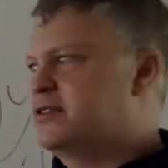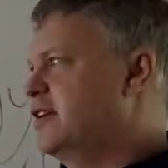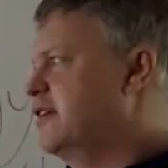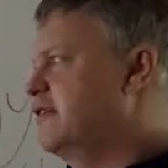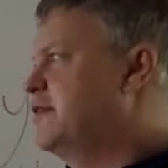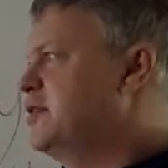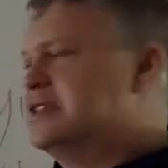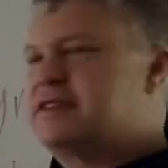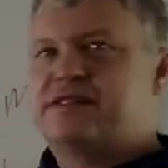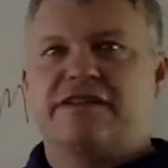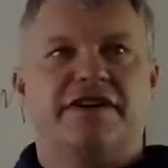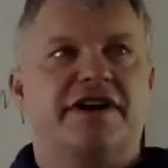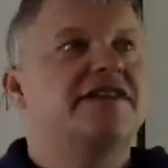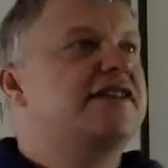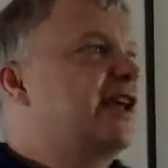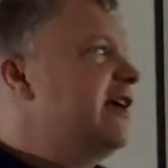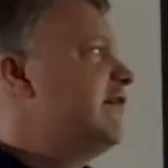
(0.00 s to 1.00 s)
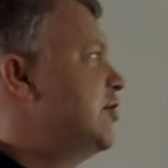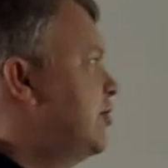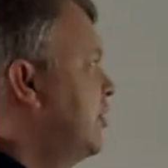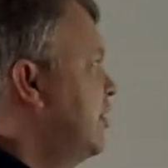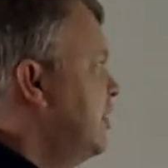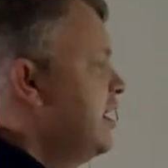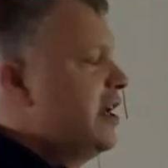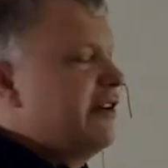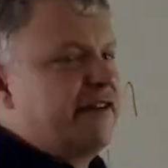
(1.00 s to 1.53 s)
Like if I
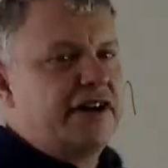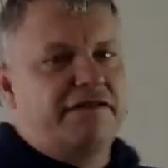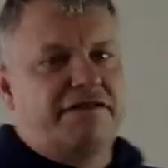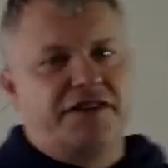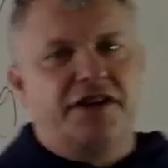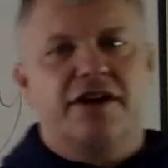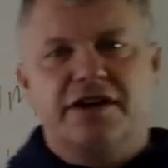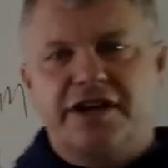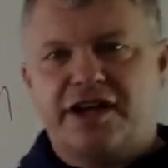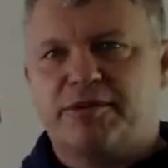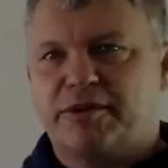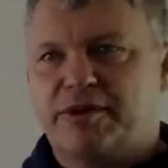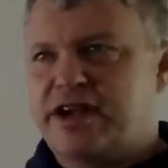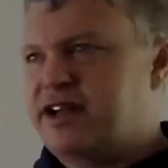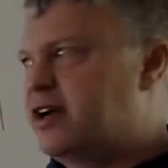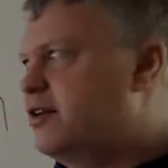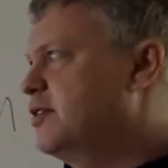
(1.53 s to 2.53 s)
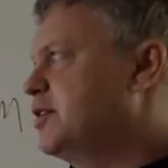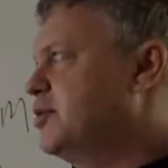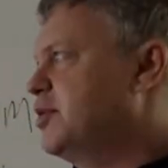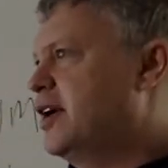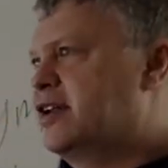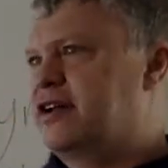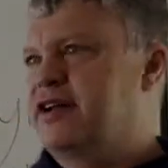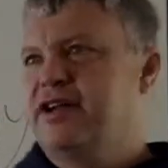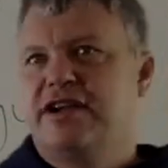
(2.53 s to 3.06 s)
had a VR camera right now and you had a